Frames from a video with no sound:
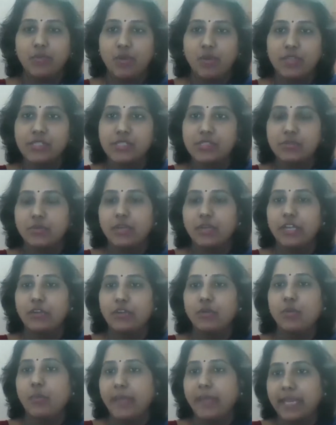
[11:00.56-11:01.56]
was to, you
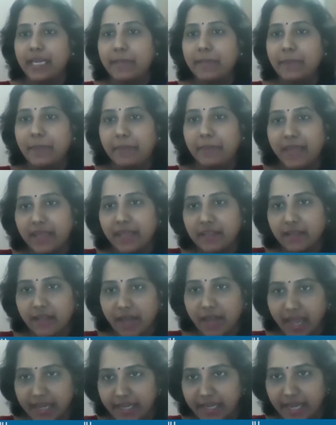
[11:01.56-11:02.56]
know, quickly prepare the
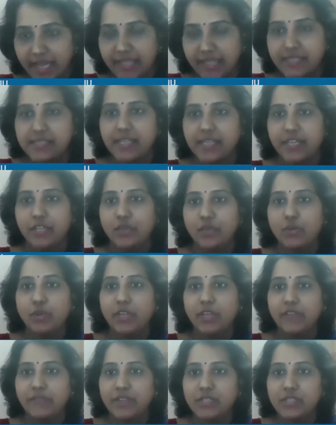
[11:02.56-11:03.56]
guidelines and, you know,
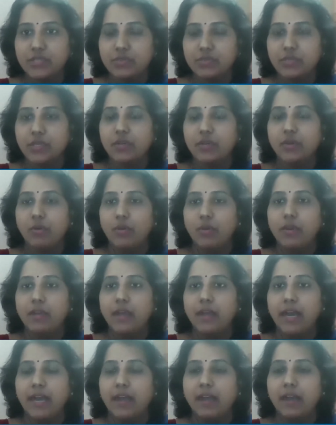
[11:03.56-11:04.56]
give it to the whole
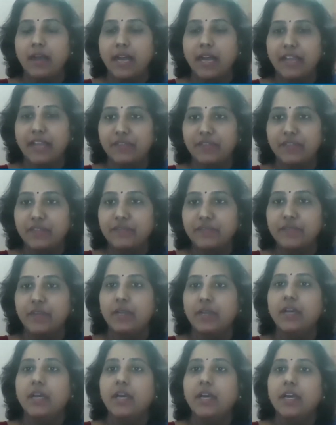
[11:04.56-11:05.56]

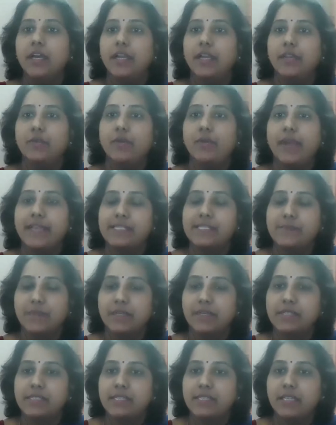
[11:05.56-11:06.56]
IVF, you know,
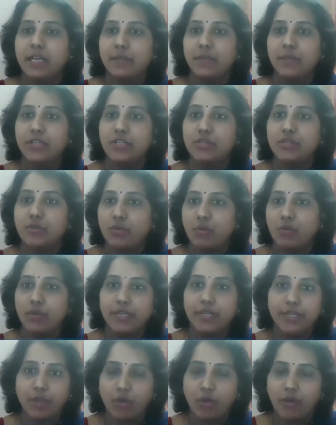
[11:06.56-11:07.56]
experts and community to roll
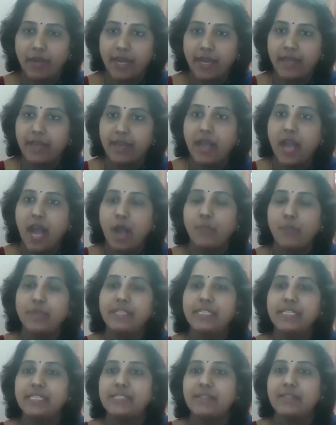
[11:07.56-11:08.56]
it on, and how
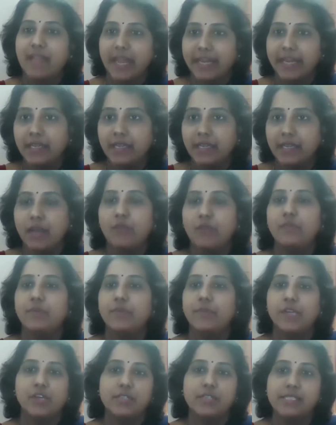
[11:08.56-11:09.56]
it is right now
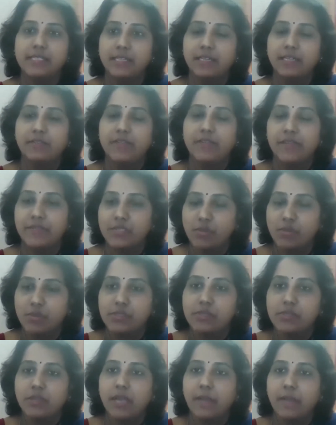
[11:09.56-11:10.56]
because the third wave is
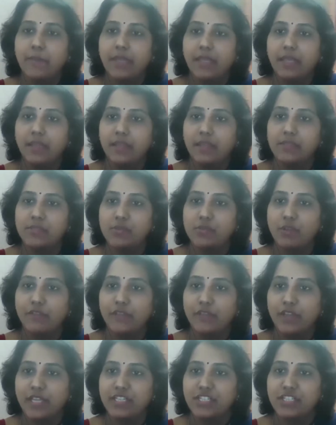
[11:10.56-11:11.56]
also coming in. So
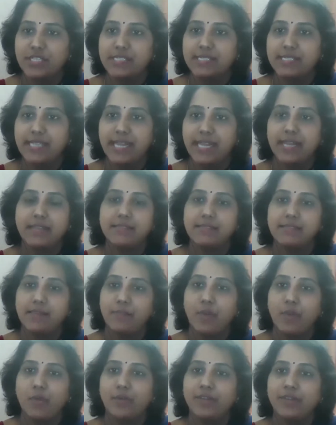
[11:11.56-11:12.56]
if you can just tell us
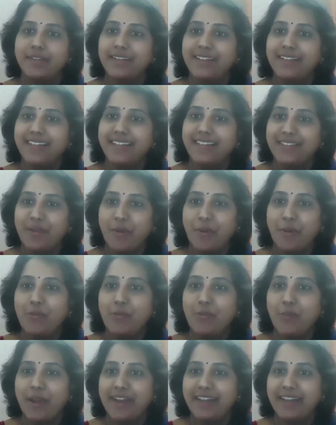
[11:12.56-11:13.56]
about the
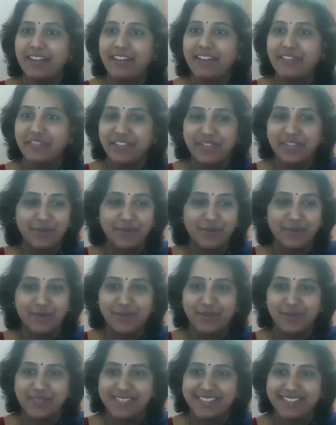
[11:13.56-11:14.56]
whole 1.5 year roller
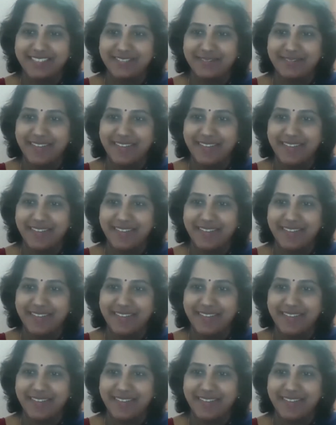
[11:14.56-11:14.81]
coaster you